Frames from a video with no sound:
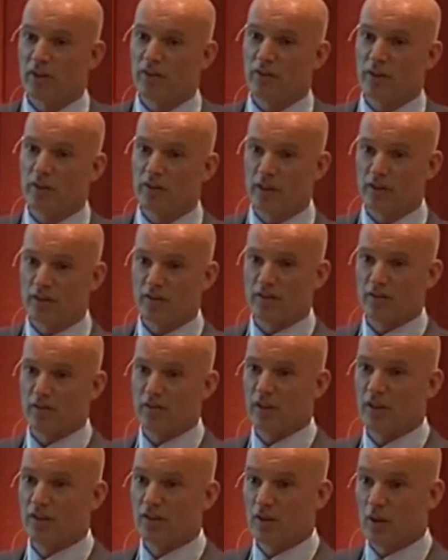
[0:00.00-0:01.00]
I think that
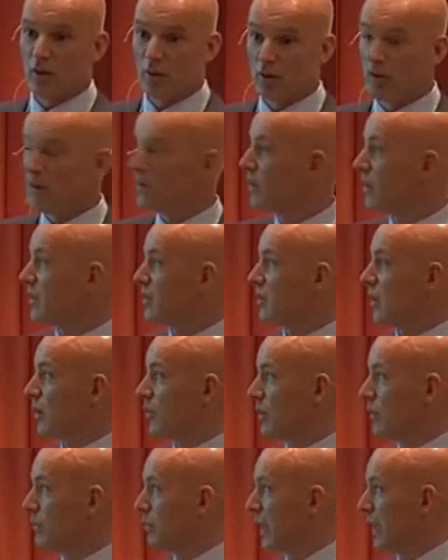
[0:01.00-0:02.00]
is
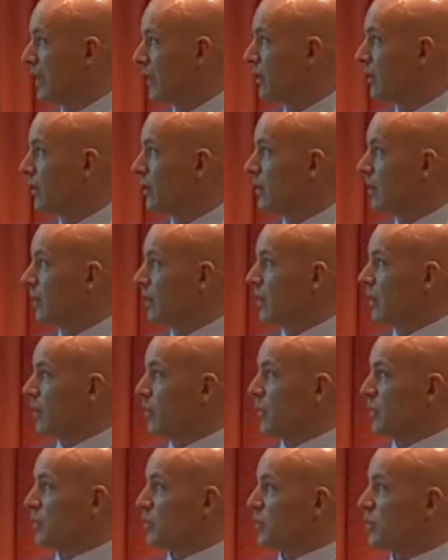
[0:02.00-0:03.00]
only better.
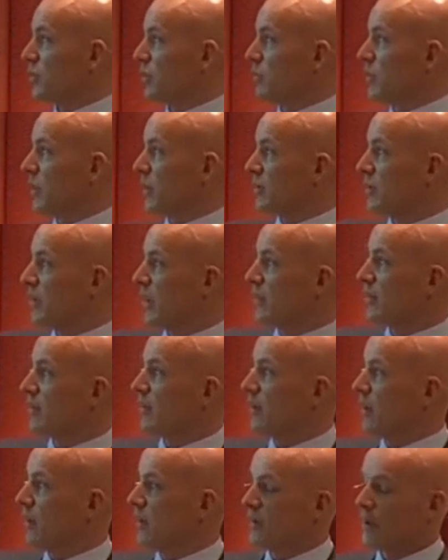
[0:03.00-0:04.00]
Which also means that
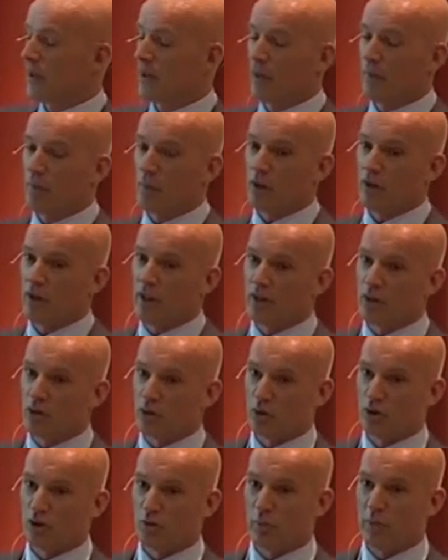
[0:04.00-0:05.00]
there can be a
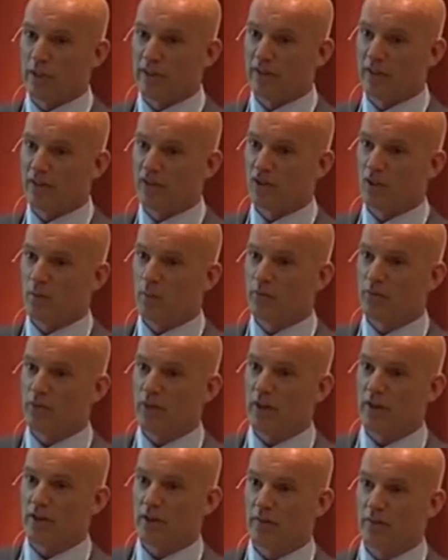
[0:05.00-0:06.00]
natural split in some of
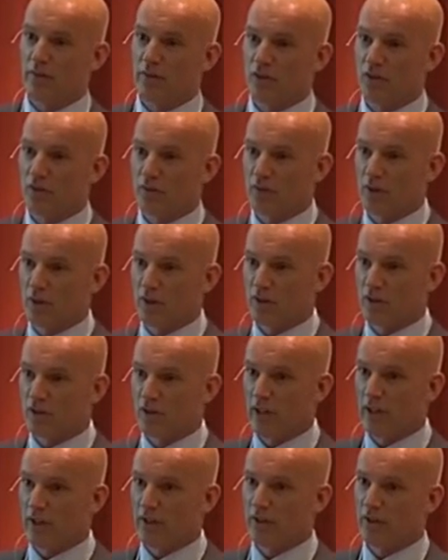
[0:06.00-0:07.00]
the activities of the
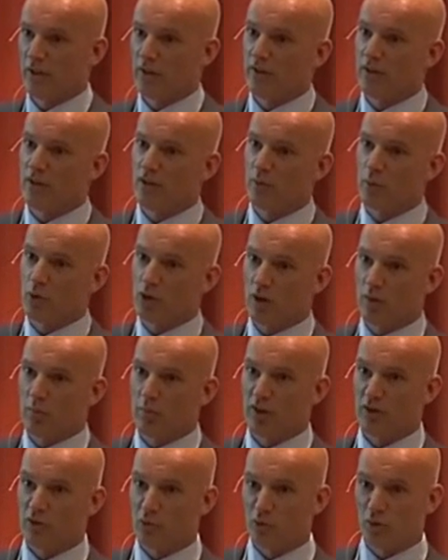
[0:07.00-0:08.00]
installation that need to be done
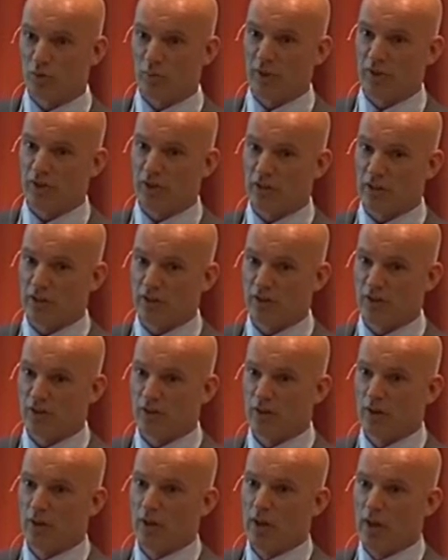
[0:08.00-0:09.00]
by true
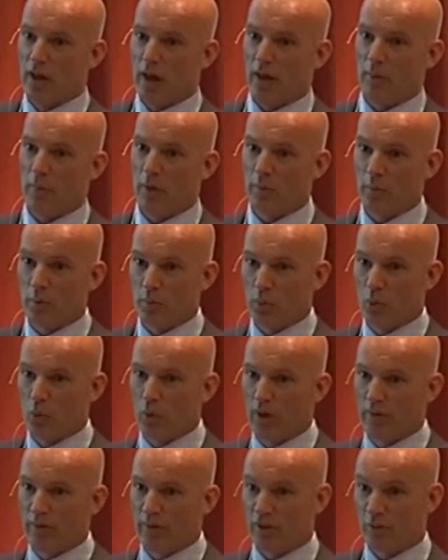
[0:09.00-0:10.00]
specialists and by people
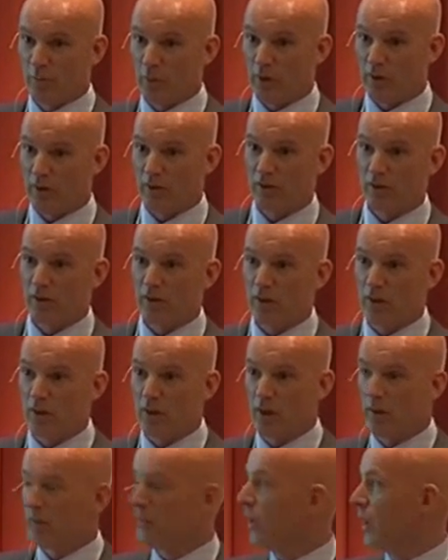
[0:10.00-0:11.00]
who have experience in
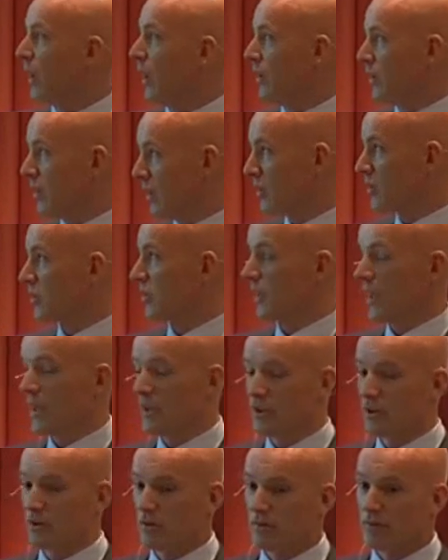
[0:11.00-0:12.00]
the
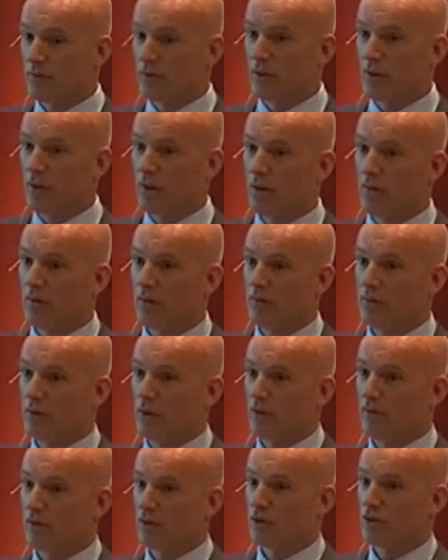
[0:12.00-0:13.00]
installation of the
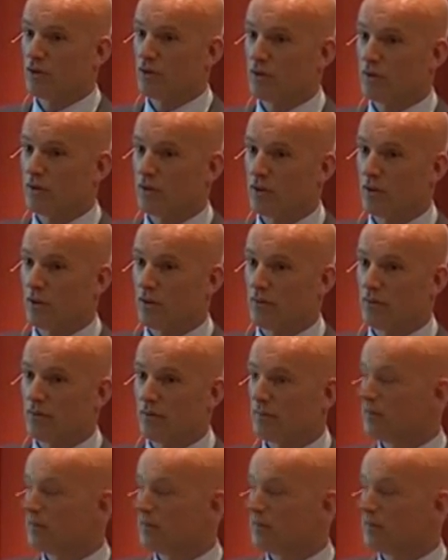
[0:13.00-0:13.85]
infrastructure itself.